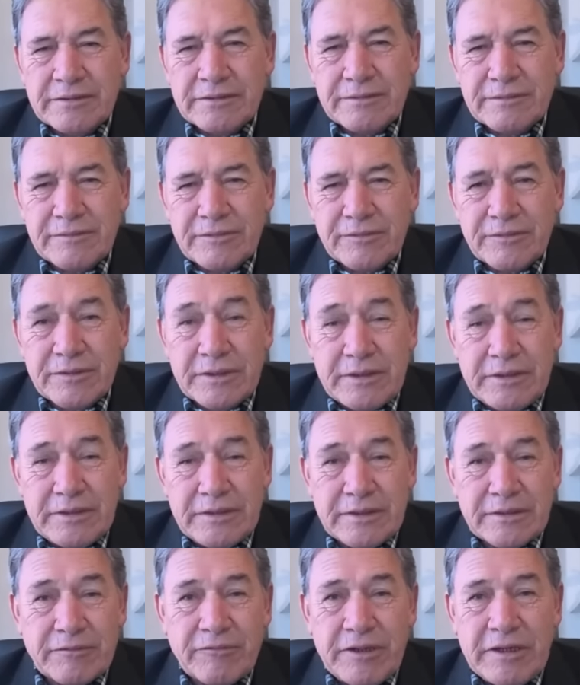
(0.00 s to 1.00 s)
and
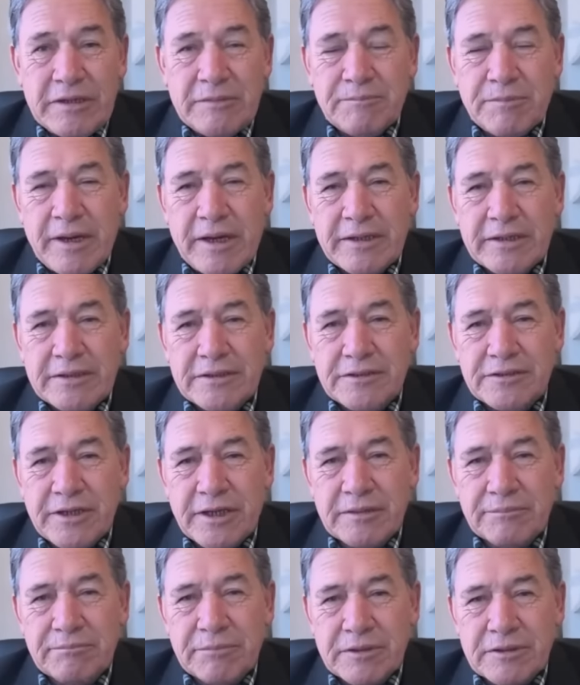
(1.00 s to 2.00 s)
the uh, Green Party,
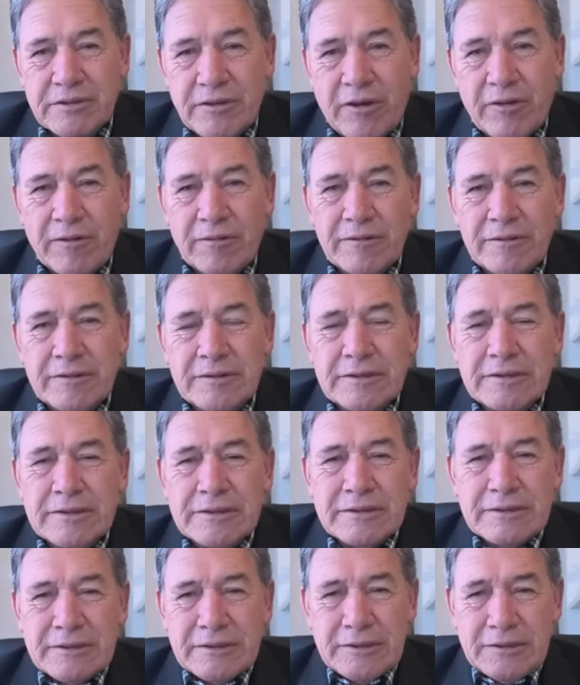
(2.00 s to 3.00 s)
Jack McDonald,
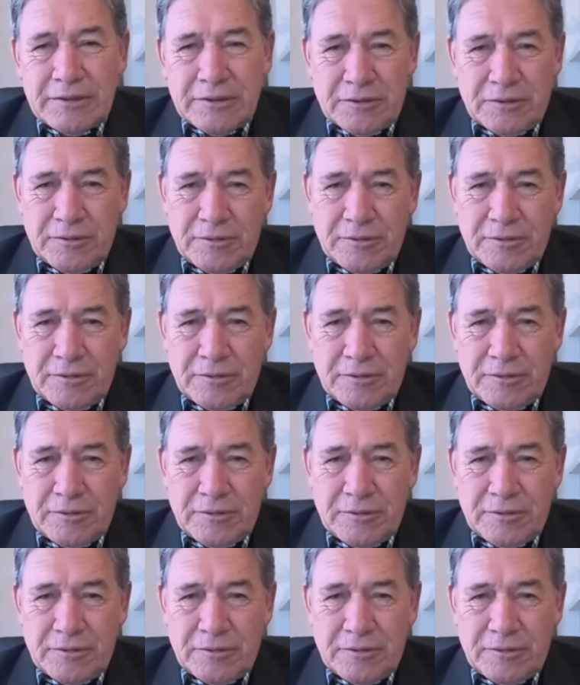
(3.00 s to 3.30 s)
mm-hmm.